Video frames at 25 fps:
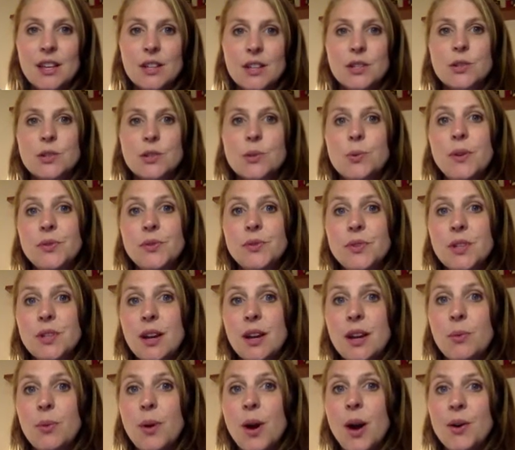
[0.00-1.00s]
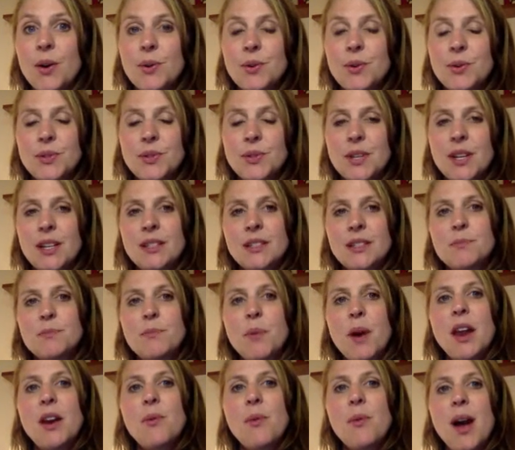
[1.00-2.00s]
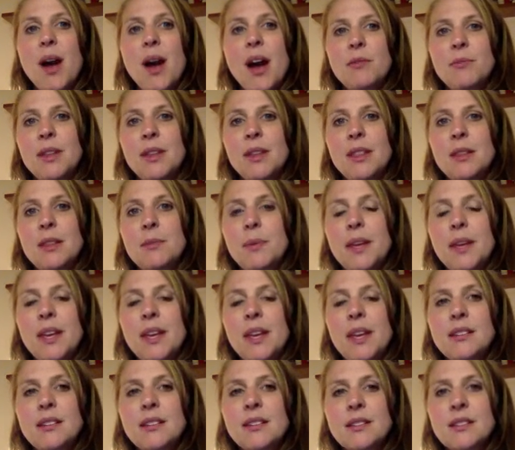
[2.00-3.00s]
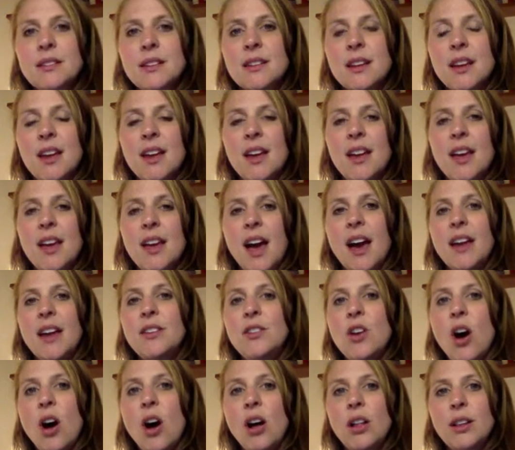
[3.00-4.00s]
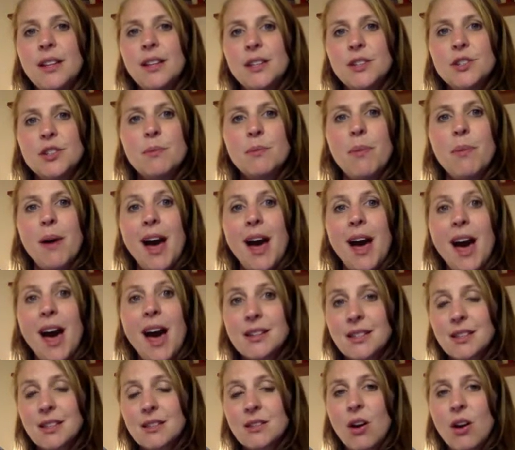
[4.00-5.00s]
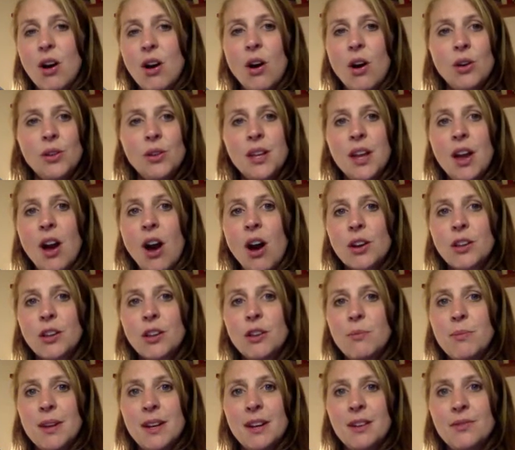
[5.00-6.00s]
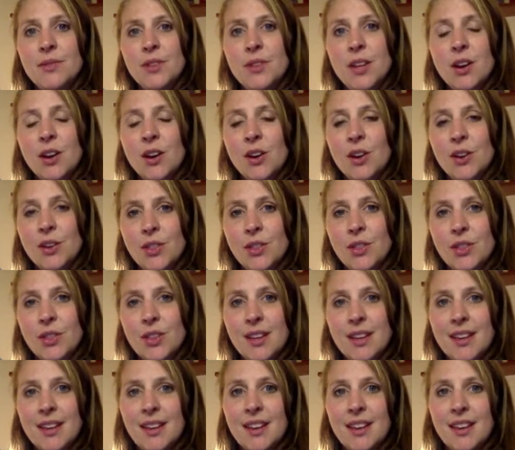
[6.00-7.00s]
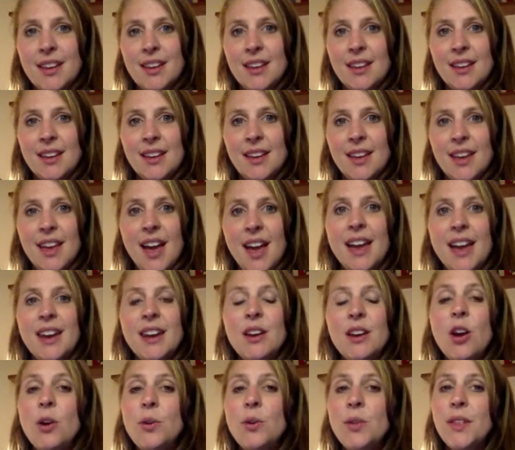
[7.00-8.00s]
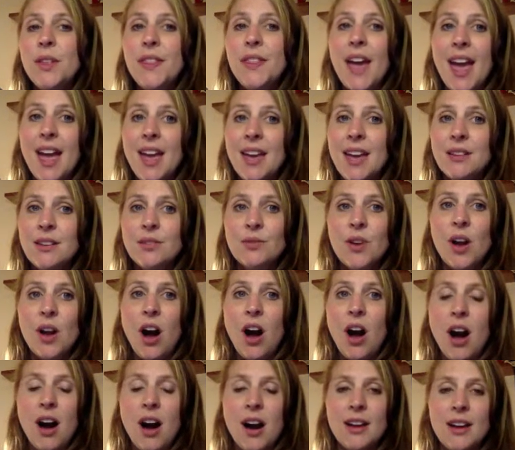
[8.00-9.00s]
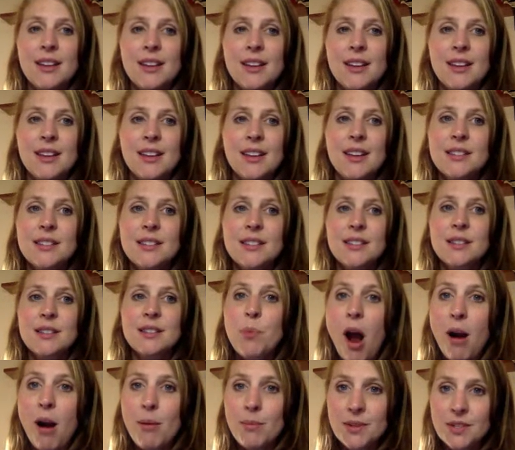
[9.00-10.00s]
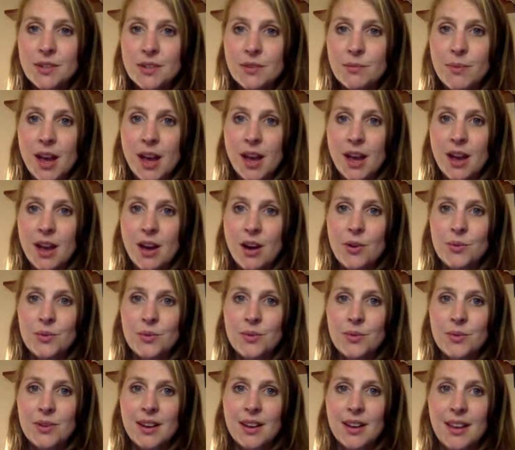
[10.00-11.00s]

Swiftly arose and spread around me the peace and knowledge that passes all the argument of the earth. And I know that the hand of God is the promise of my own.